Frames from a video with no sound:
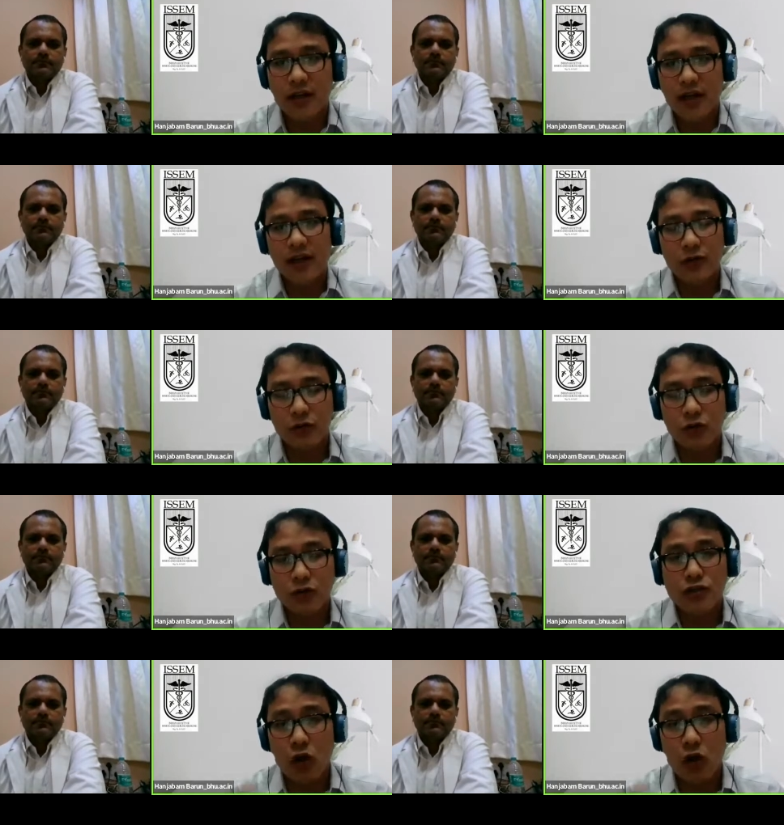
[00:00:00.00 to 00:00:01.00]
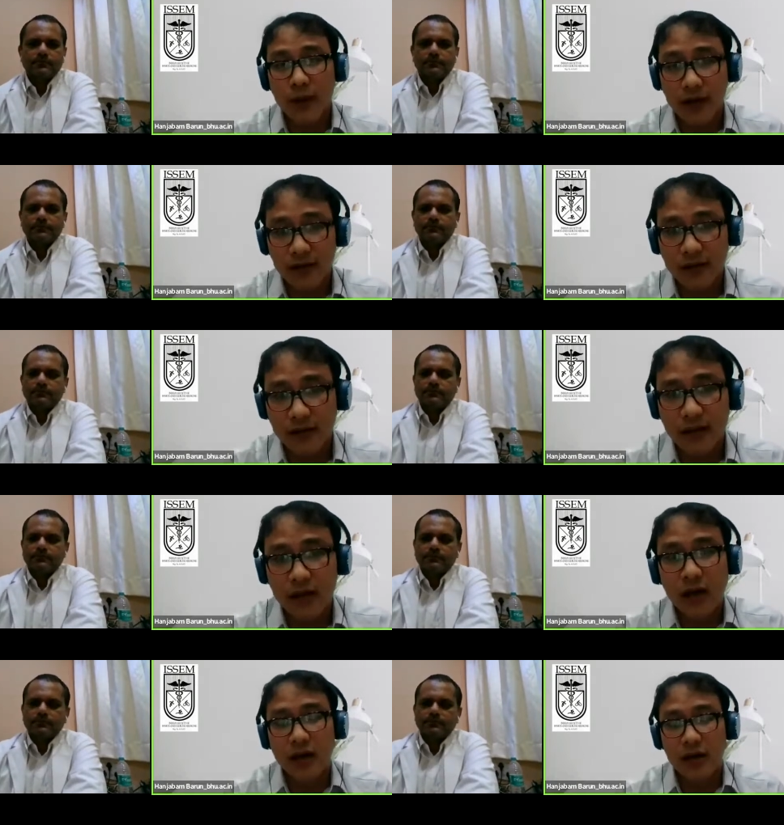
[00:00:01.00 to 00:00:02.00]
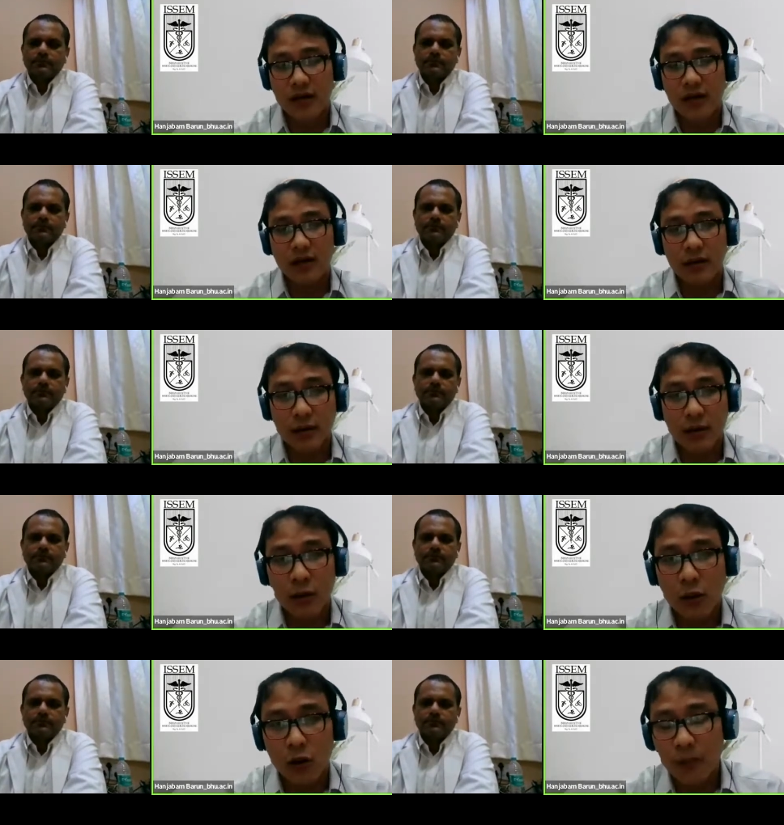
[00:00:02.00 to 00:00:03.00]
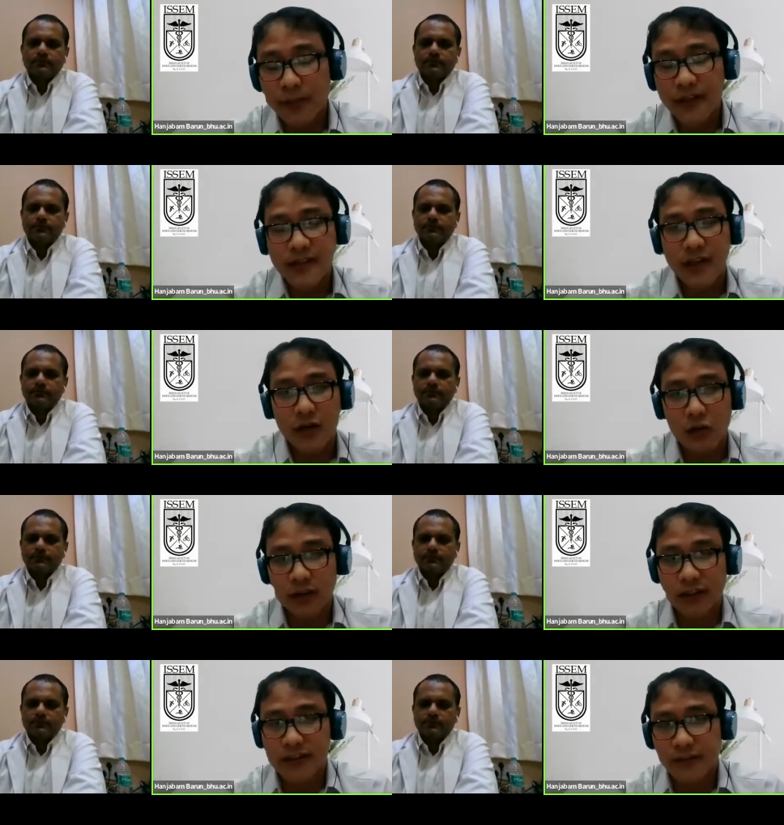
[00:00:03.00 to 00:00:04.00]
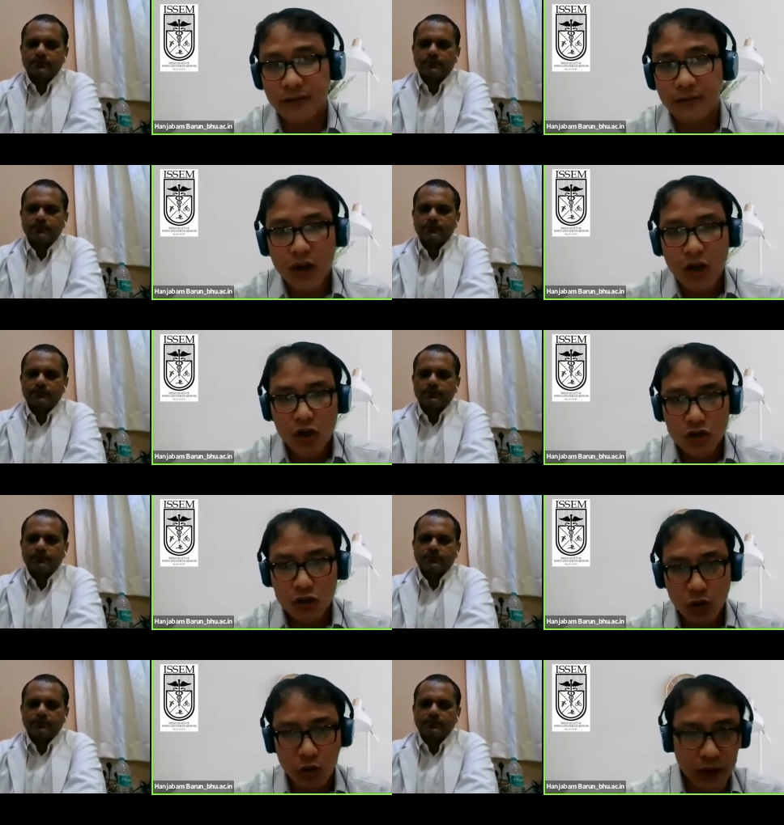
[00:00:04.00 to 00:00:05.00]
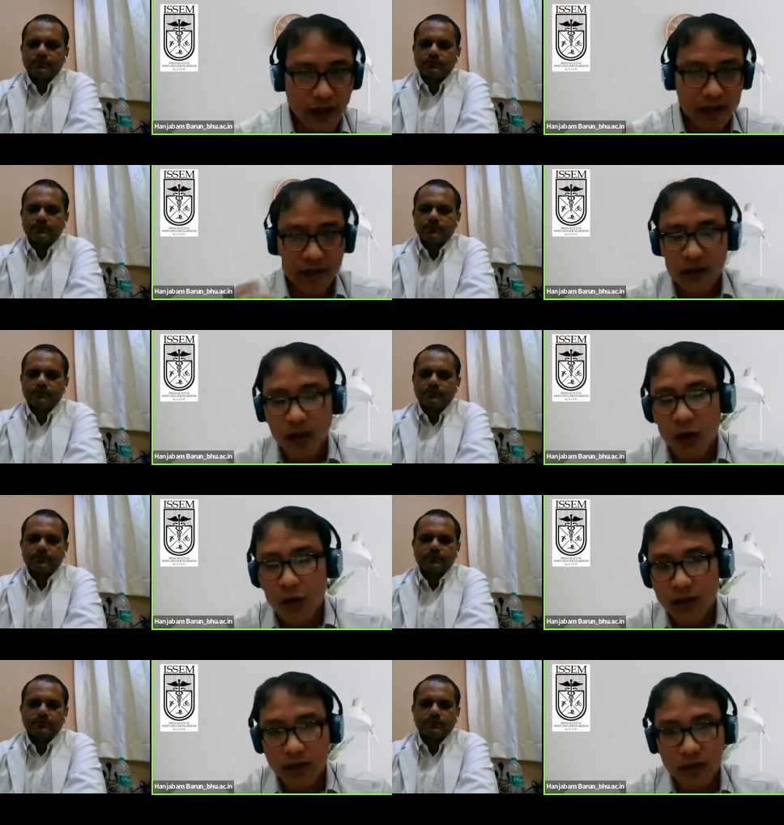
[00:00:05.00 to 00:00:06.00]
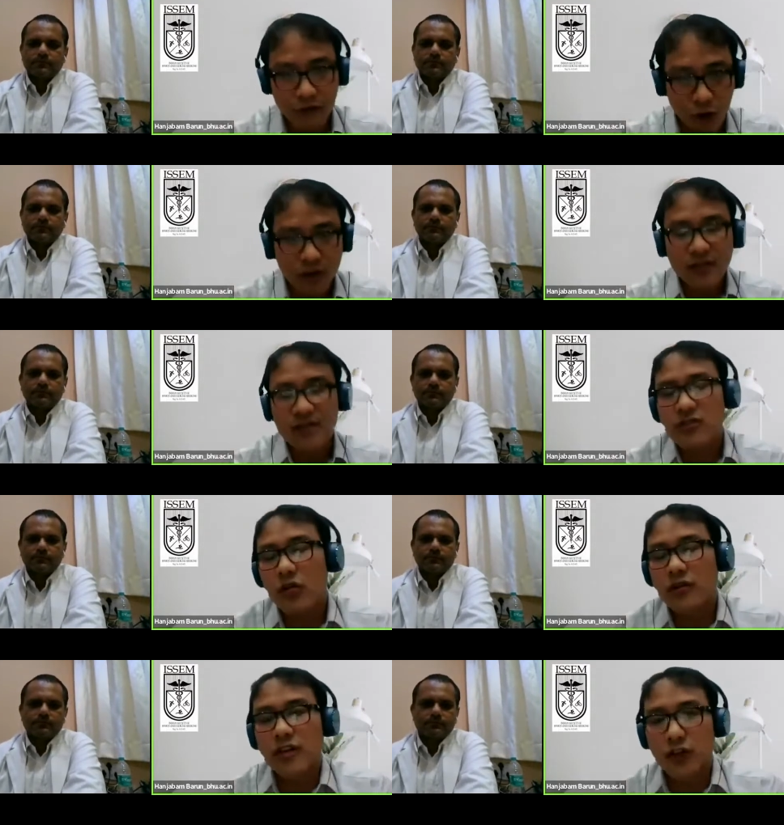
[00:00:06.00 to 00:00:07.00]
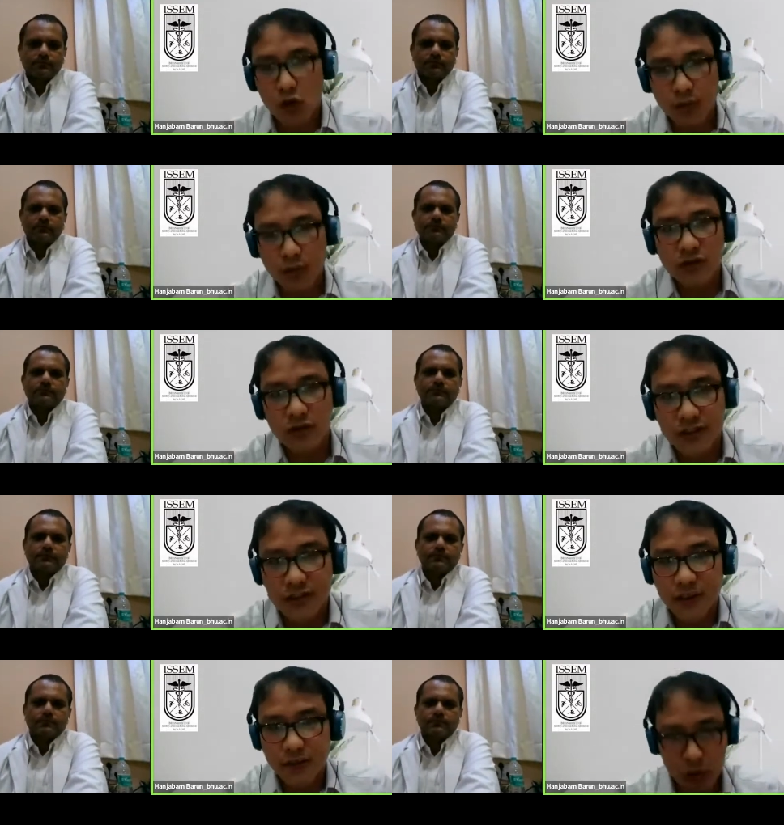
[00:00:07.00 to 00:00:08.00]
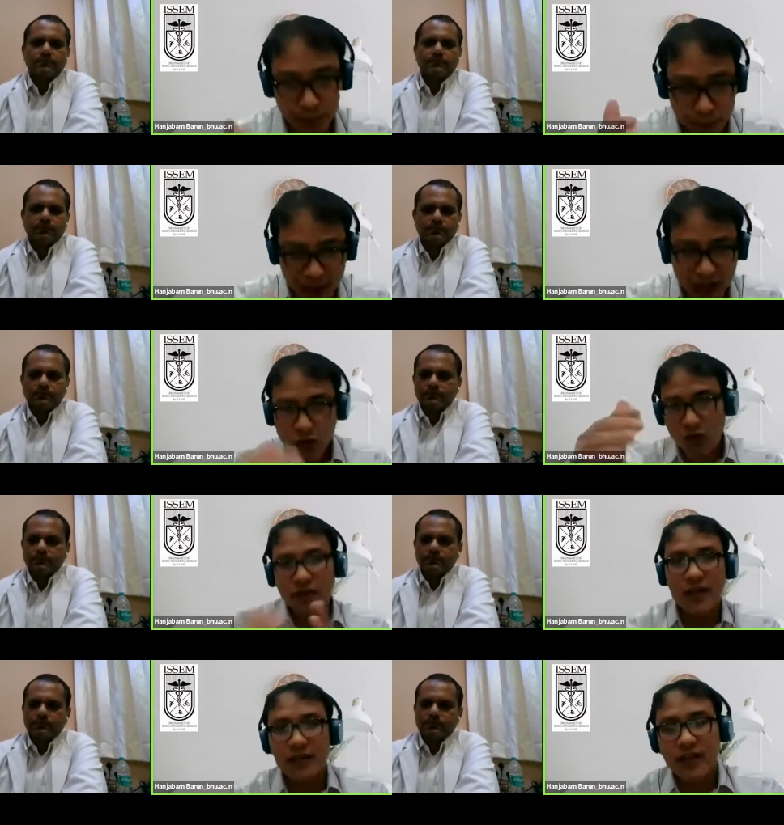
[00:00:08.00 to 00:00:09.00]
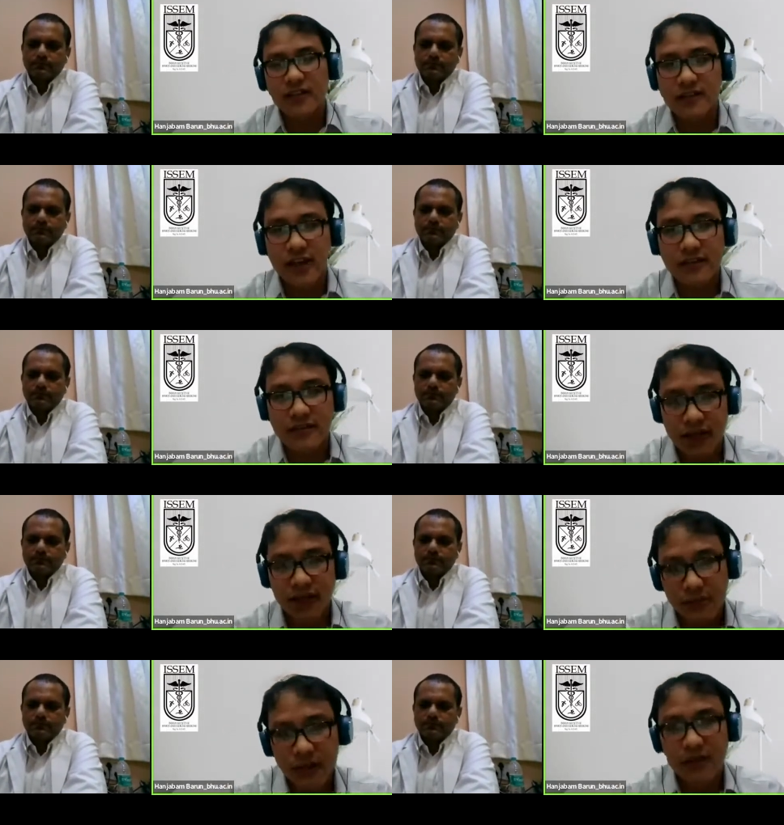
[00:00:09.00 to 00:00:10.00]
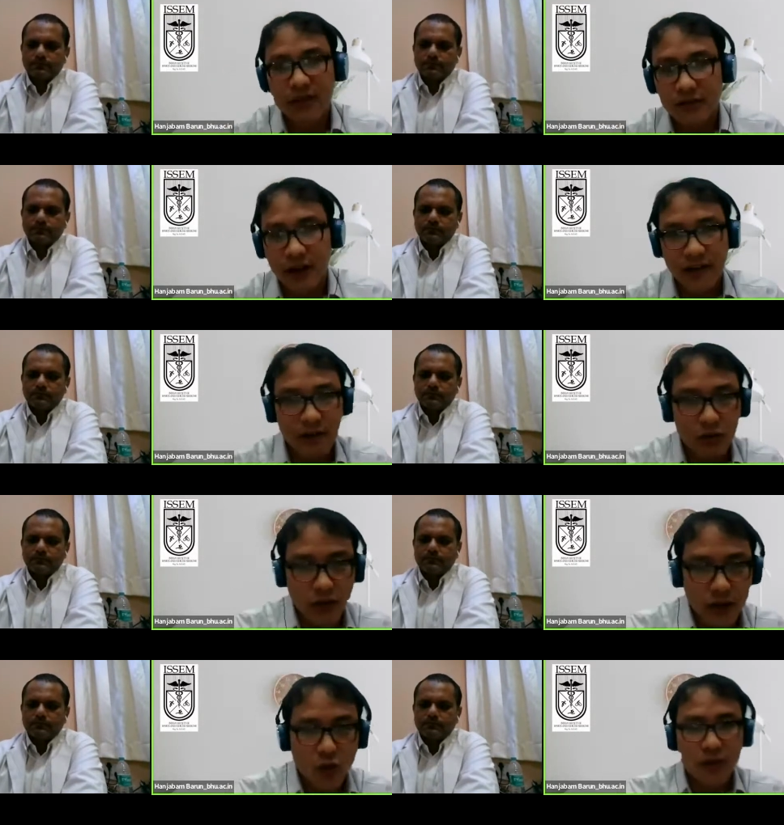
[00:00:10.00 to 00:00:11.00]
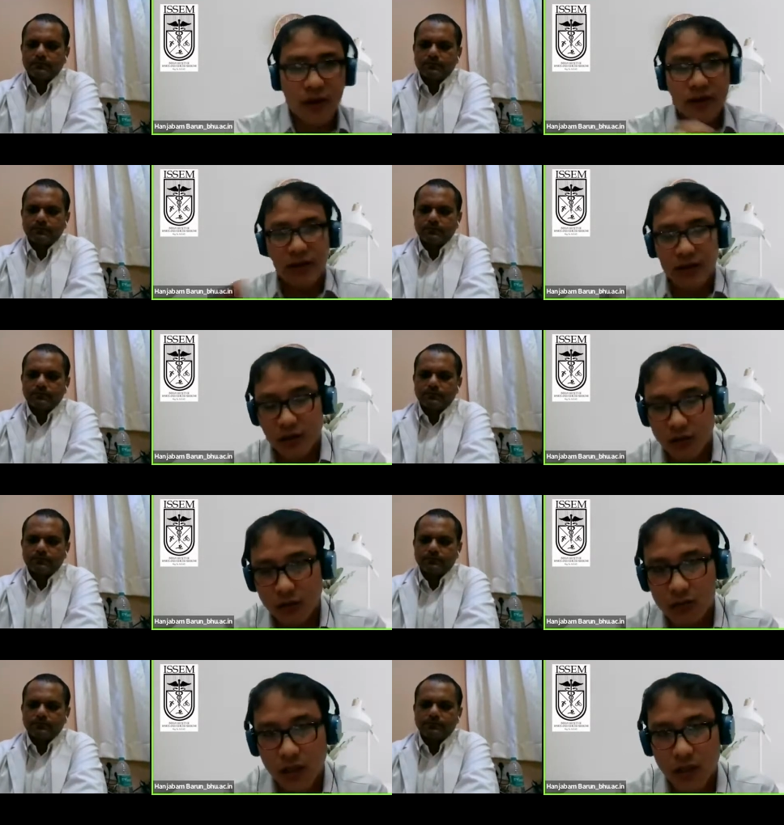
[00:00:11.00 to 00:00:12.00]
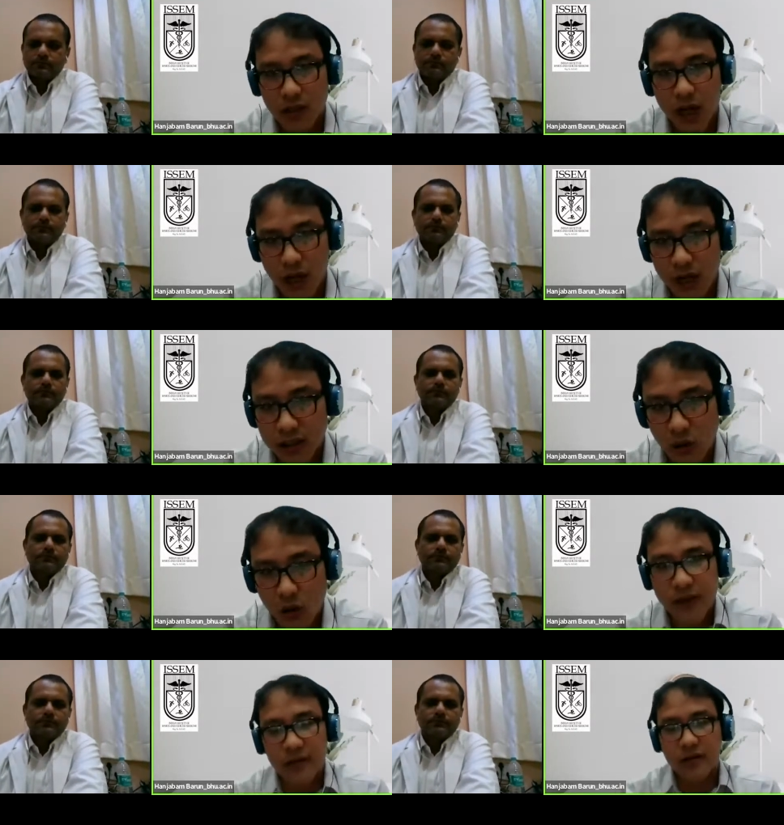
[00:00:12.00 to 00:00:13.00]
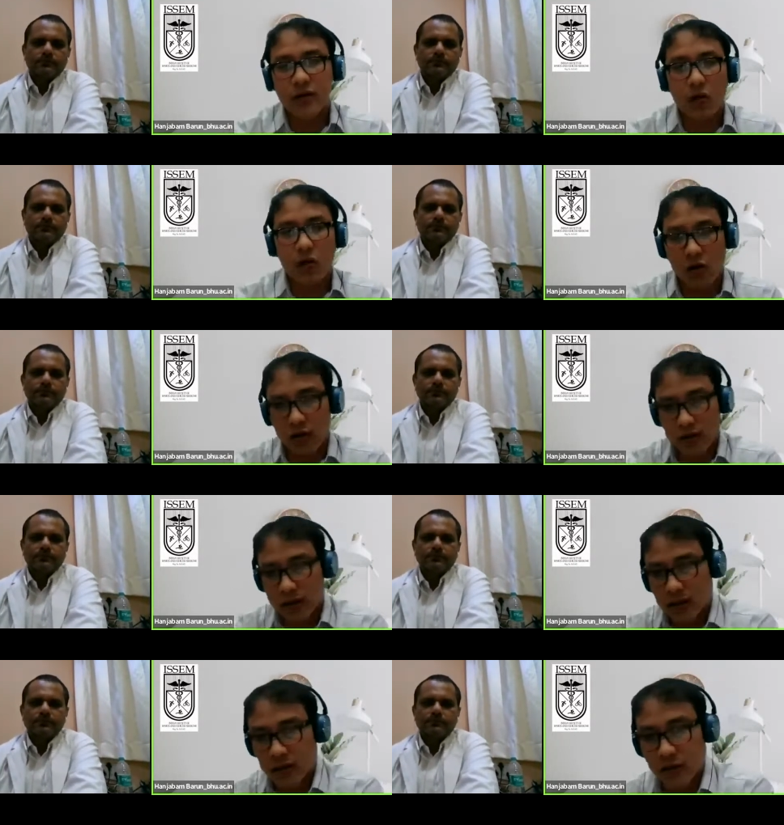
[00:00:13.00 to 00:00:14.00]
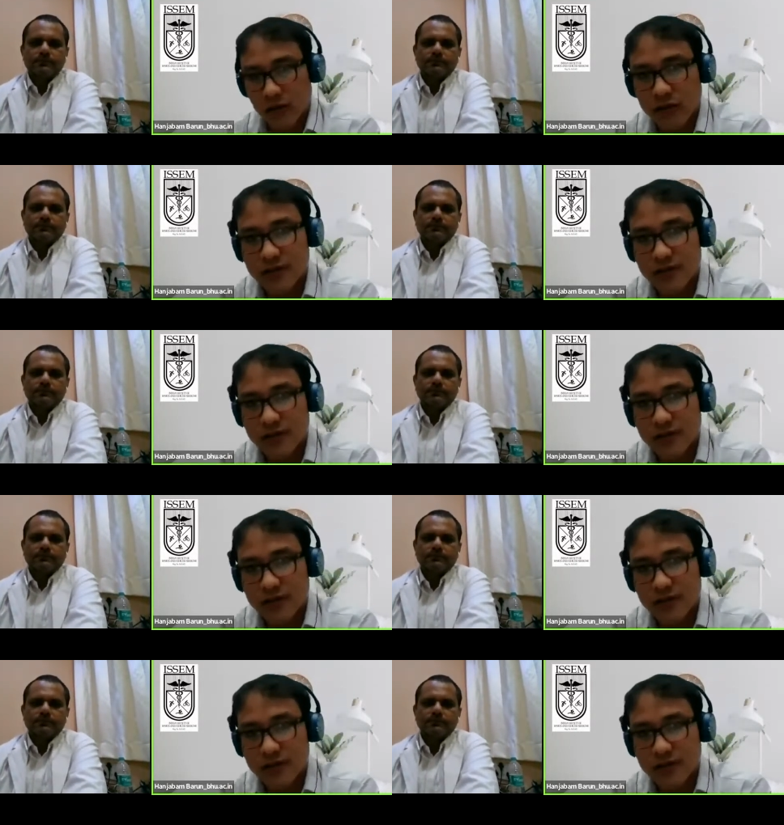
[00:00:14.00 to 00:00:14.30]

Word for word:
Speaker 1: like you know strongman the competition and all this stuff so where uh, our focus is on the neuromuscular system so based on that exercise can be divided into aerobic uh, you know uh, anaerobic or you know